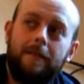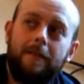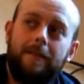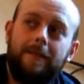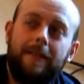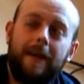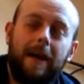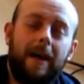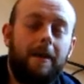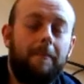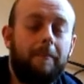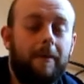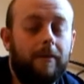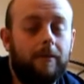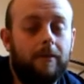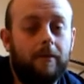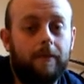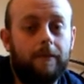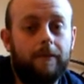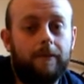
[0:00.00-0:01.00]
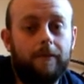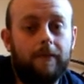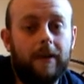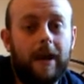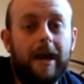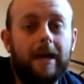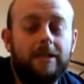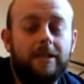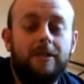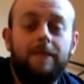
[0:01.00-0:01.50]
that amount of
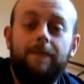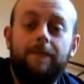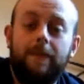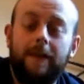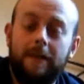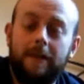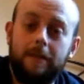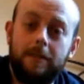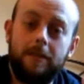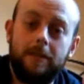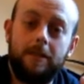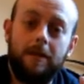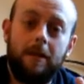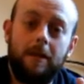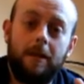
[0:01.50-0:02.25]
action figures